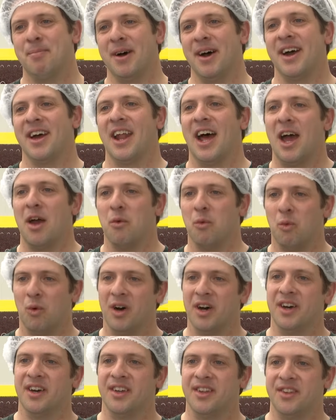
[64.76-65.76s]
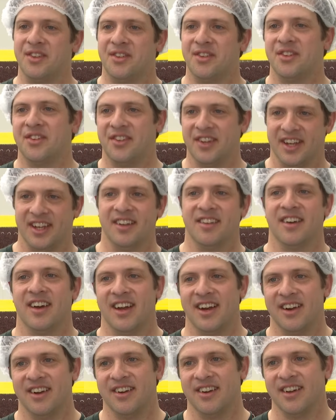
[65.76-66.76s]
but I was sick and
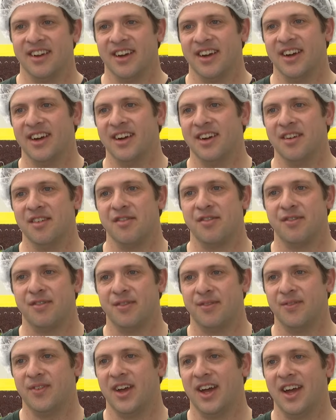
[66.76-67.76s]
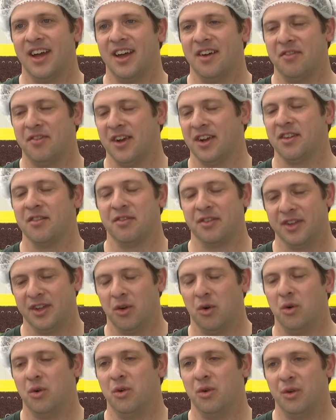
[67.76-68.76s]
tired of uh,
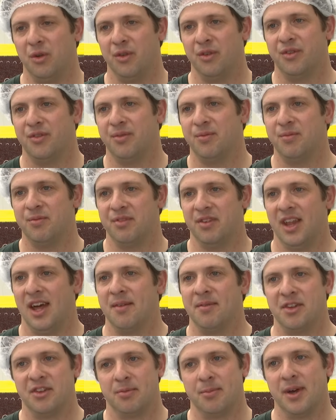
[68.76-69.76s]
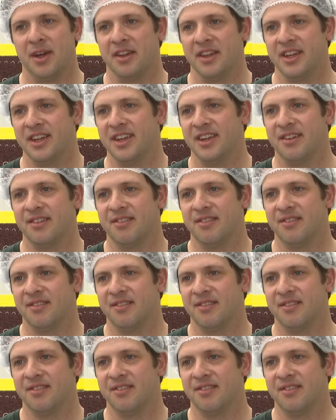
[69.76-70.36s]
effectively old, slimy, smelly